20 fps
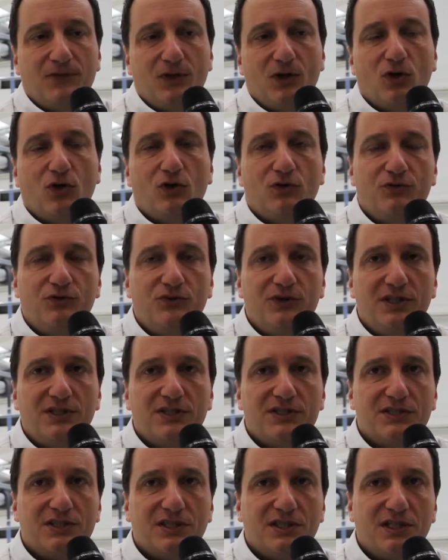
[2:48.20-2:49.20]
of
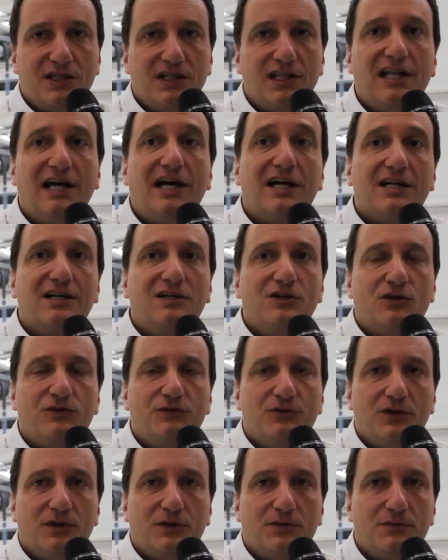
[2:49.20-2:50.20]
this lack
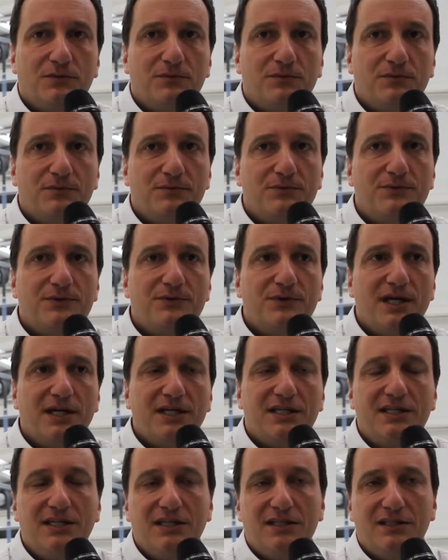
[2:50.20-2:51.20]
of
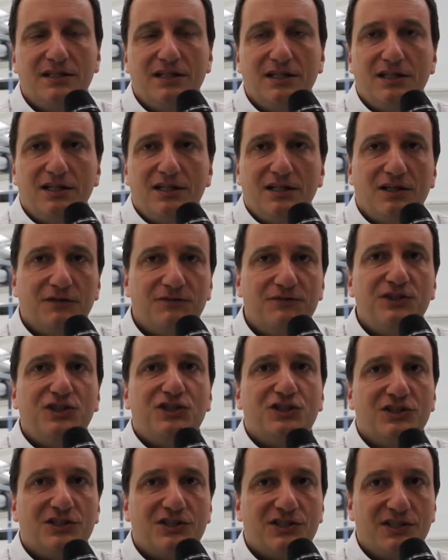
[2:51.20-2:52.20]
braking
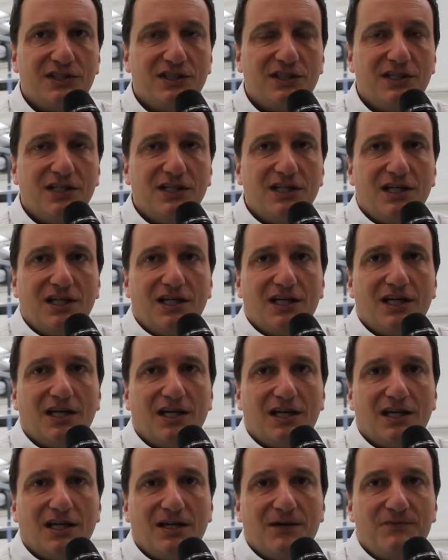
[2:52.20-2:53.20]
efficiency
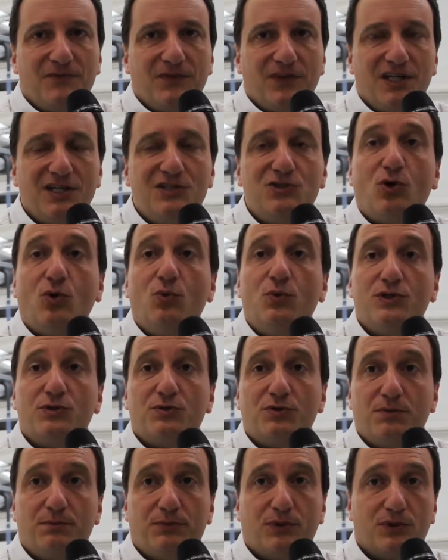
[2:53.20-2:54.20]
is
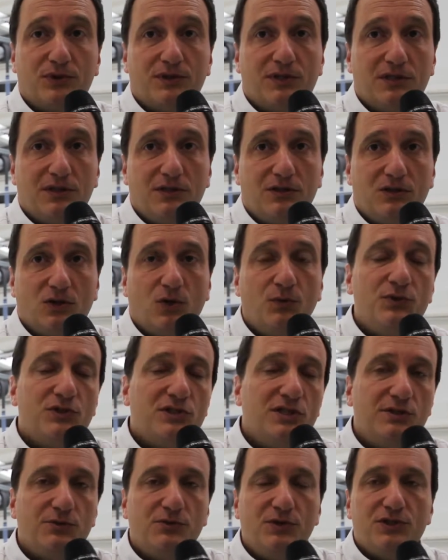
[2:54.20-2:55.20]
always reported.
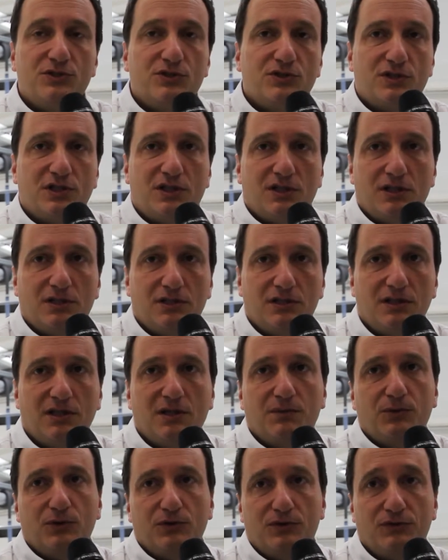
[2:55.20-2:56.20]
Obviously the reasons are
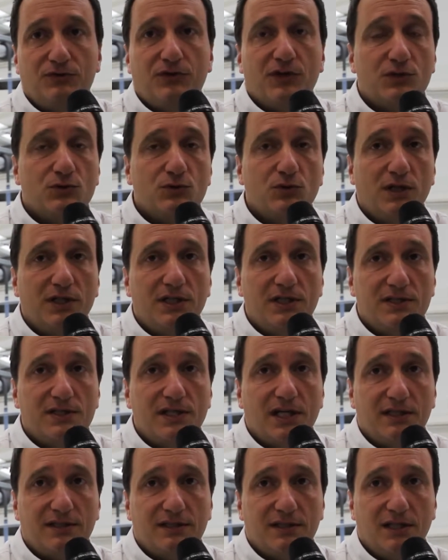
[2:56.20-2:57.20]
double. The first one is
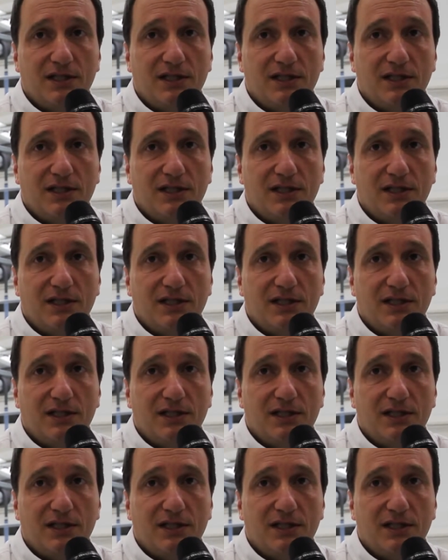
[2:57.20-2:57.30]
that